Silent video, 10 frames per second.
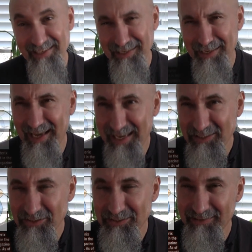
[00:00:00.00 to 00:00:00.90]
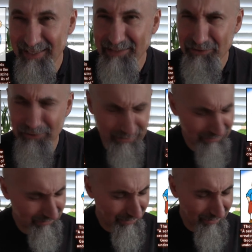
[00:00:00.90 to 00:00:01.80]
uh, As
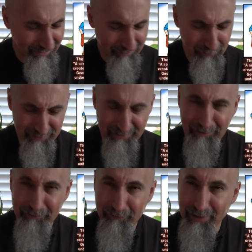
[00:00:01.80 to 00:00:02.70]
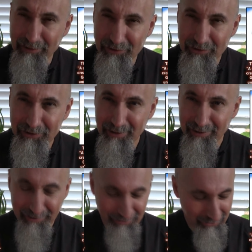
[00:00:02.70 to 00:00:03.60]
Asterix, I think it was a French
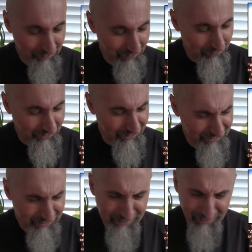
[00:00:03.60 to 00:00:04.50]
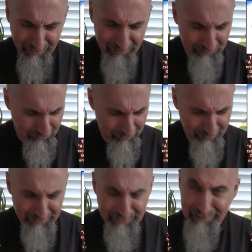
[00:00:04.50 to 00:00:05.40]
comic book. And Tintin, I think, is from
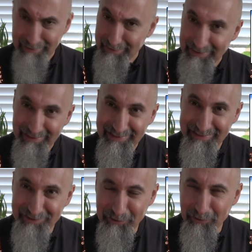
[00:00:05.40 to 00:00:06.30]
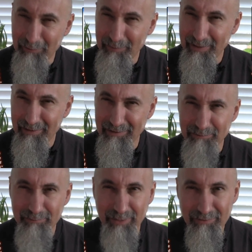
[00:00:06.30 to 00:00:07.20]
it's Europe. I think it's
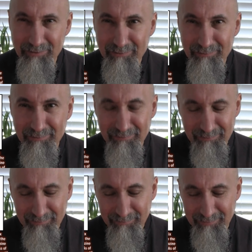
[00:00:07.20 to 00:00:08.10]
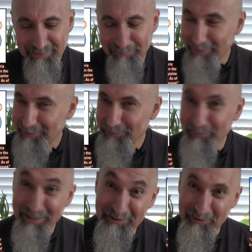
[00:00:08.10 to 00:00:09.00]
Belgium. Is it Belgium?
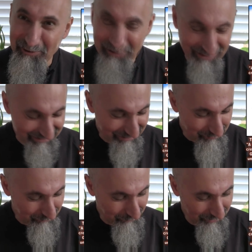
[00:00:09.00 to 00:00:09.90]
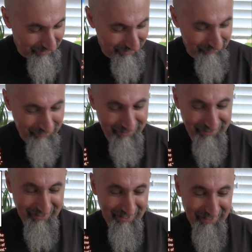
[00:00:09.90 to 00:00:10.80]
I should have looked this up beforehand, right?
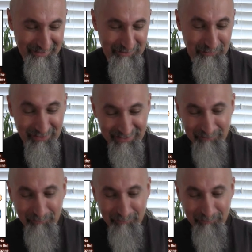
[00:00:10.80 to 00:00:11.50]
So this is